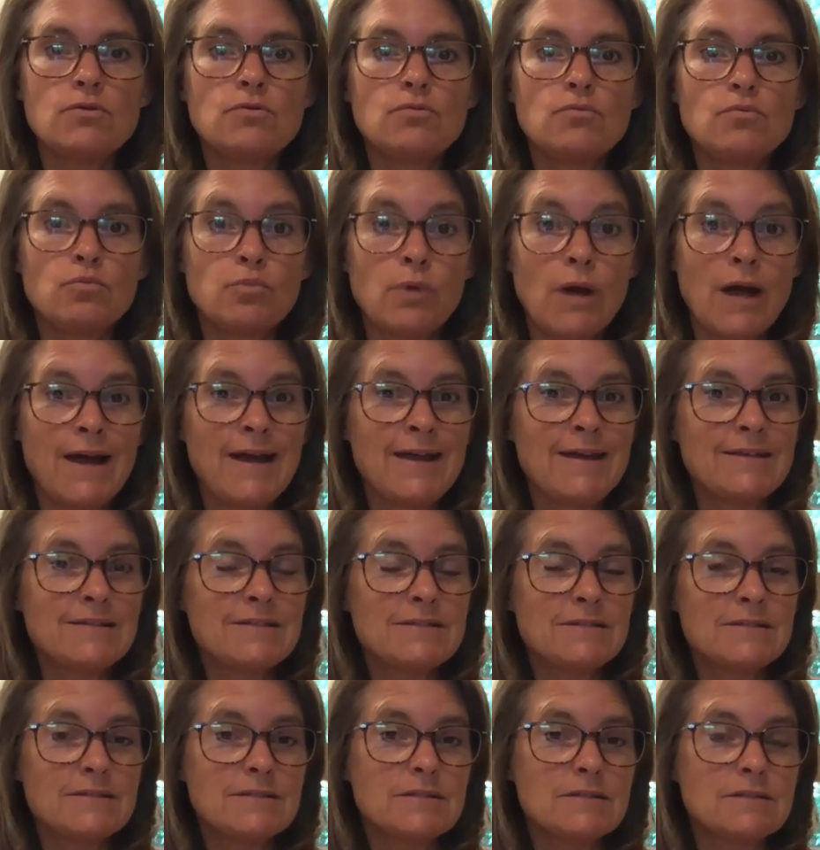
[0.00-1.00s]

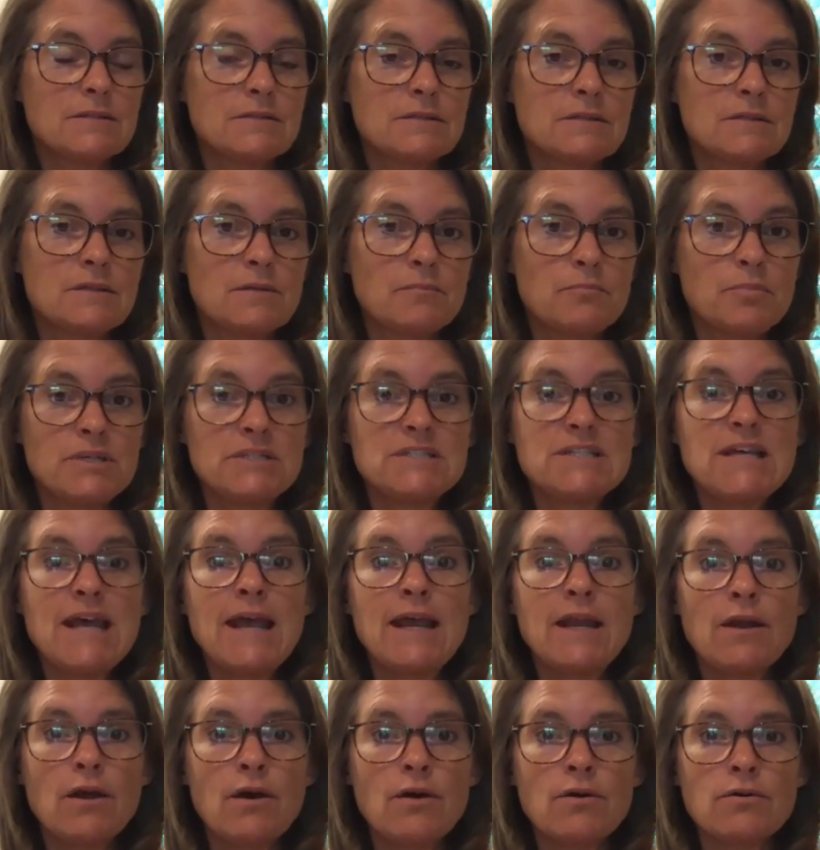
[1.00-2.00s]
rice,
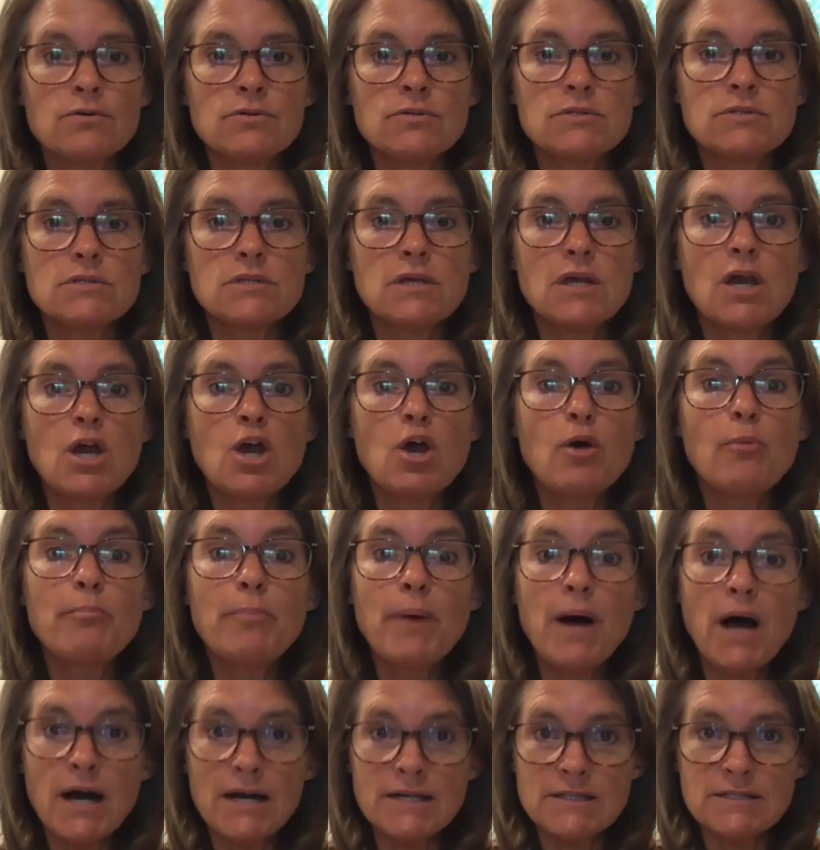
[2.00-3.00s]
potatoes,
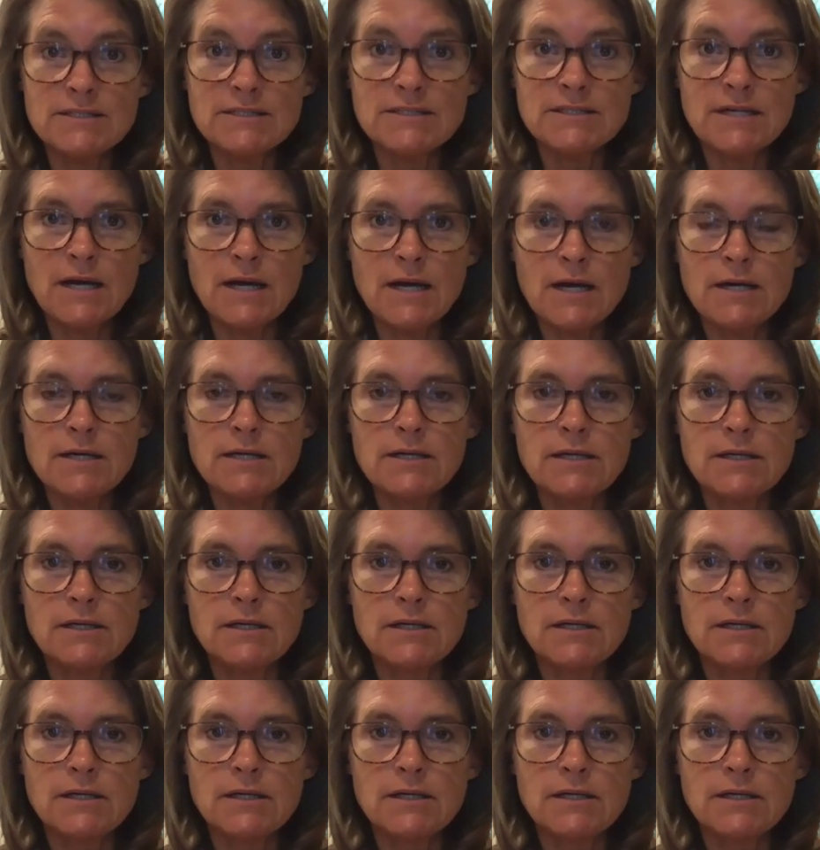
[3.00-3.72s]
pasta,